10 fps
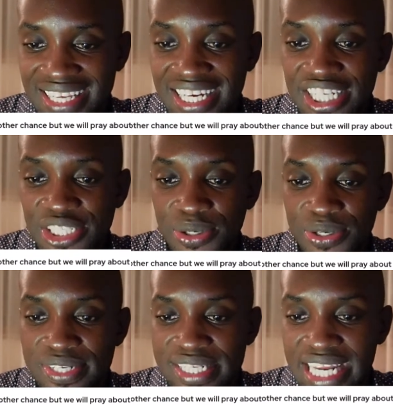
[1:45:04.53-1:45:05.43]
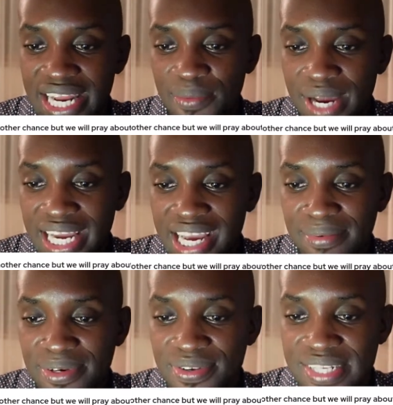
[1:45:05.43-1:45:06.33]
Duduzile, welcome
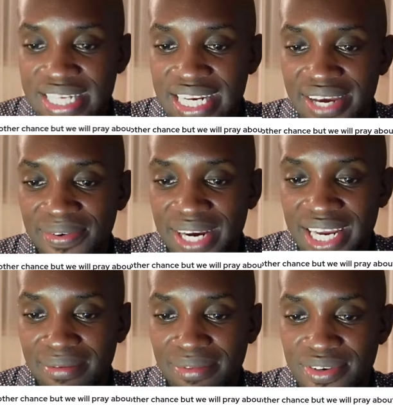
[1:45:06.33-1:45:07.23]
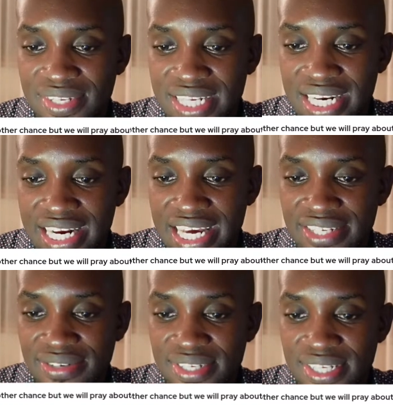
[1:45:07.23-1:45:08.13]
Duduzile, welcome Duduzile, nice
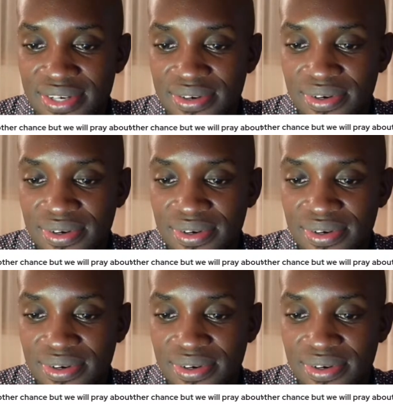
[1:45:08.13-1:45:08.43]
to see you.